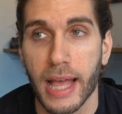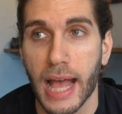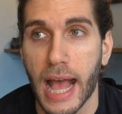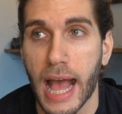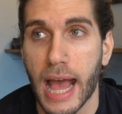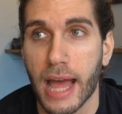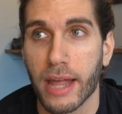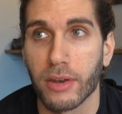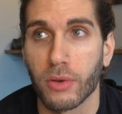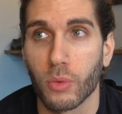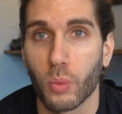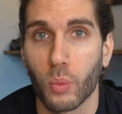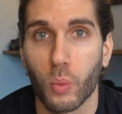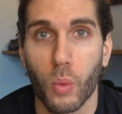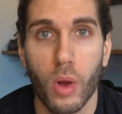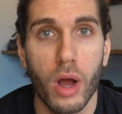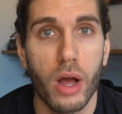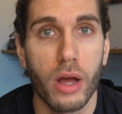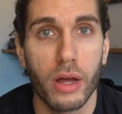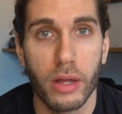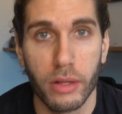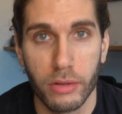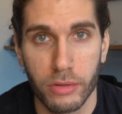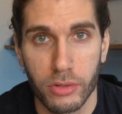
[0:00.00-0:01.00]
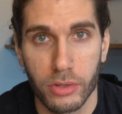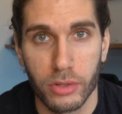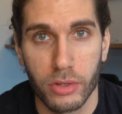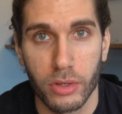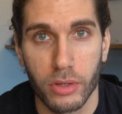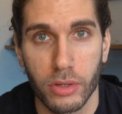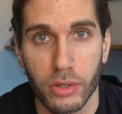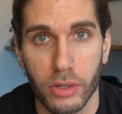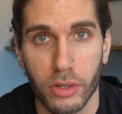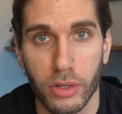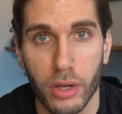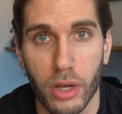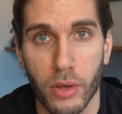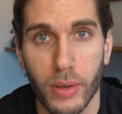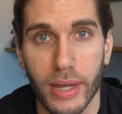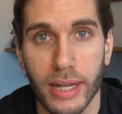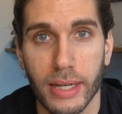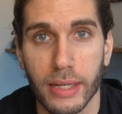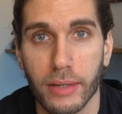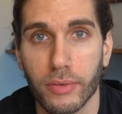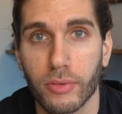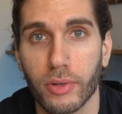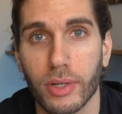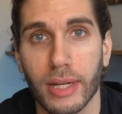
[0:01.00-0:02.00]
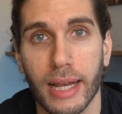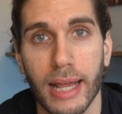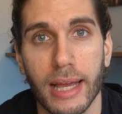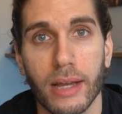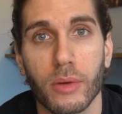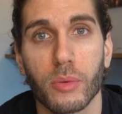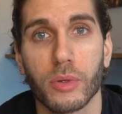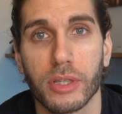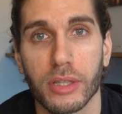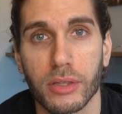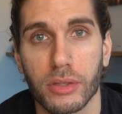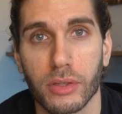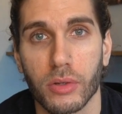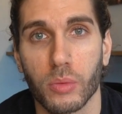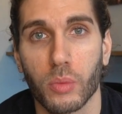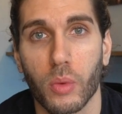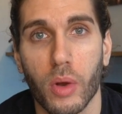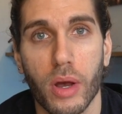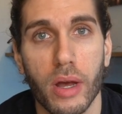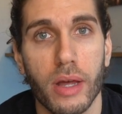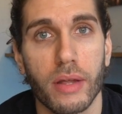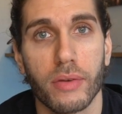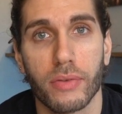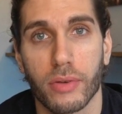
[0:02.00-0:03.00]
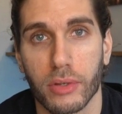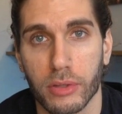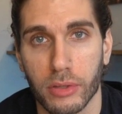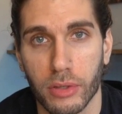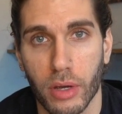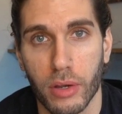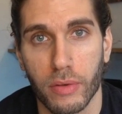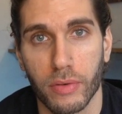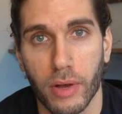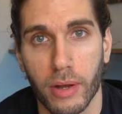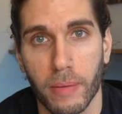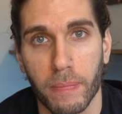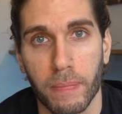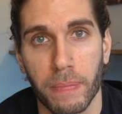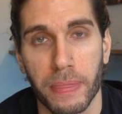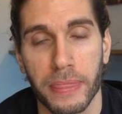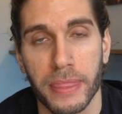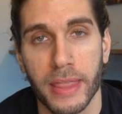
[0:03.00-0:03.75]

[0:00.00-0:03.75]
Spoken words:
and words, you know, in different languages, the word for sofa,